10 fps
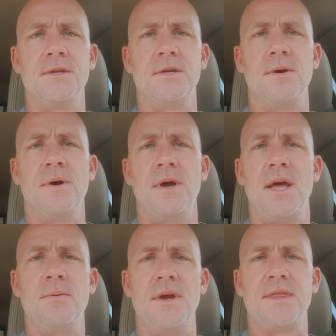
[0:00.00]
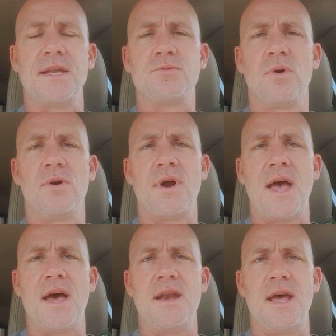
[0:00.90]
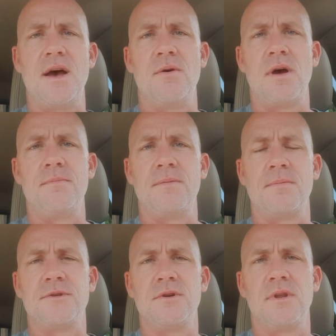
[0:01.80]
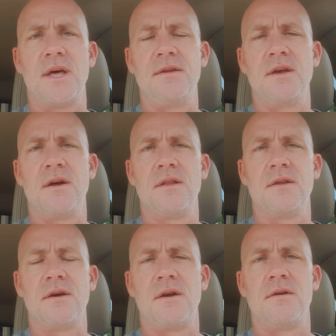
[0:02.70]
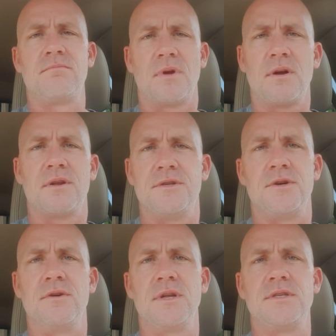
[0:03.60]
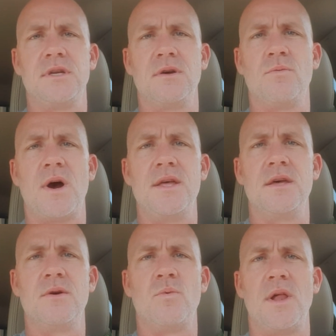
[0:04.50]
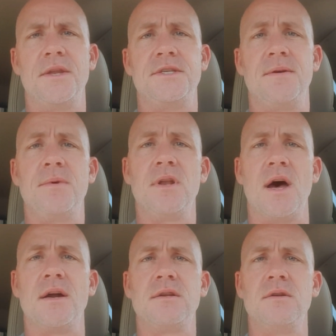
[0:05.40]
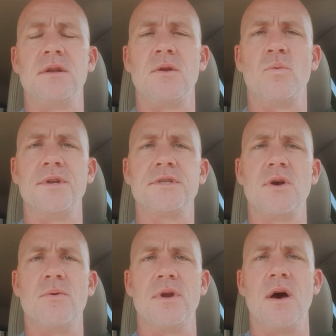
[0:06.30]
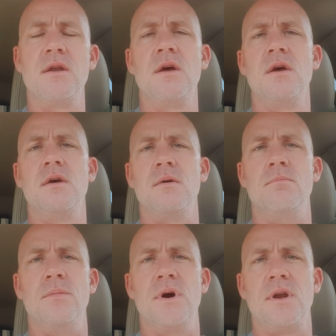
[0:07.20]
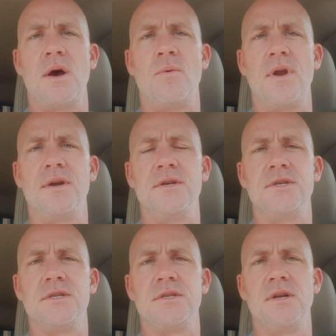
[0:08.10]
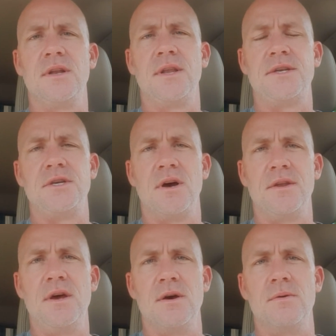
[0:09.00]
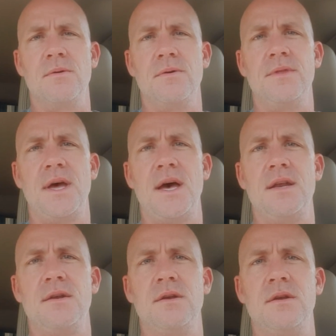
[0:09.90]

So anyway, that's where we're at now. I'm sure a lot of y'all are concerned as to why the wallets have been locked and what's going on, but I wanted to just let y'all know that